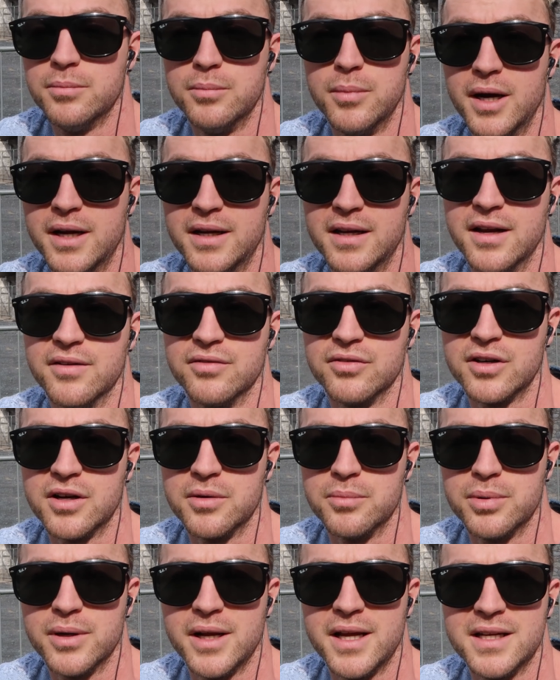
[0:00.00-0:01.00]
mine never
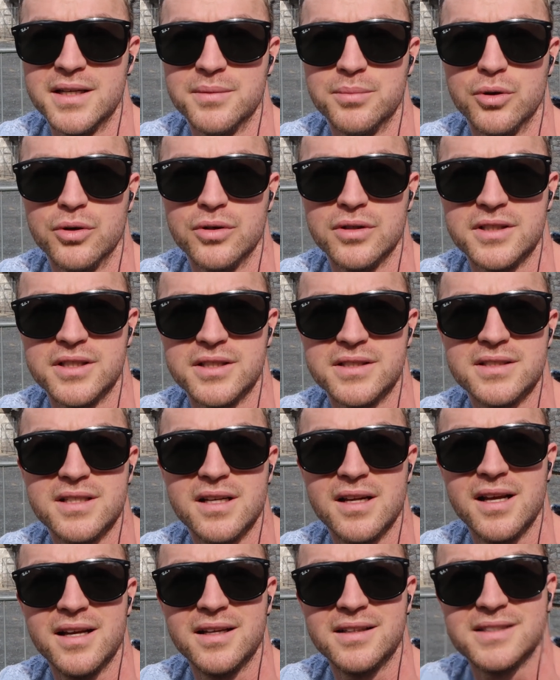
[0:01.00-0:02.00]
complained about it, you
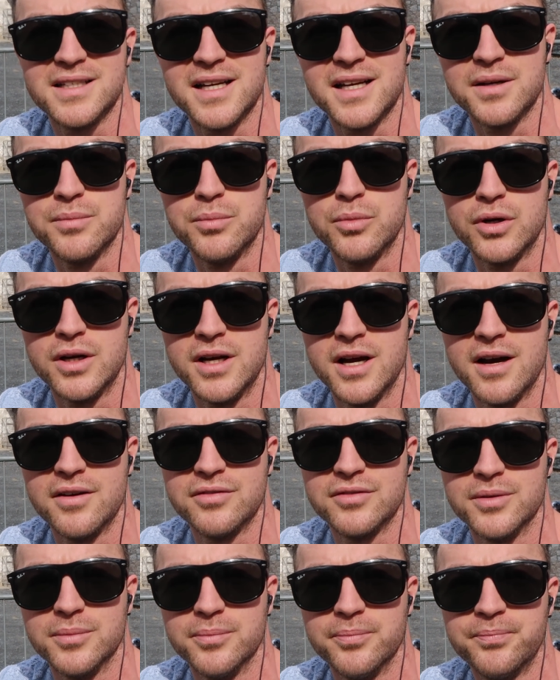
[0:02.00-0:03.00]
still hate taking money
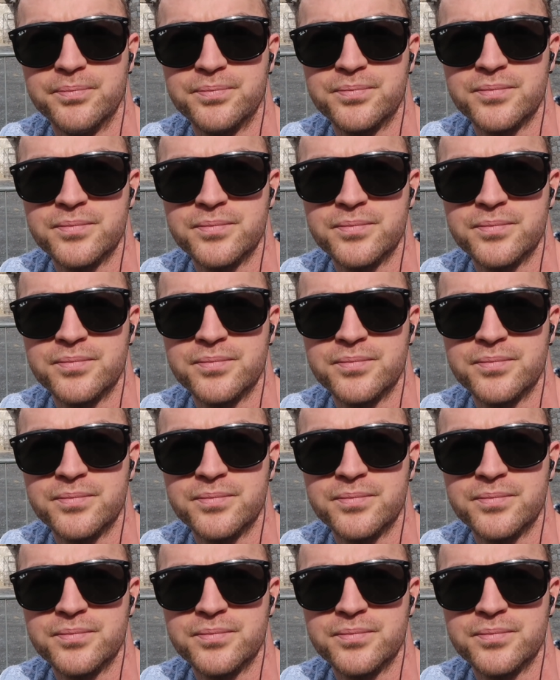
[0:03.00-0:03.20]
off them.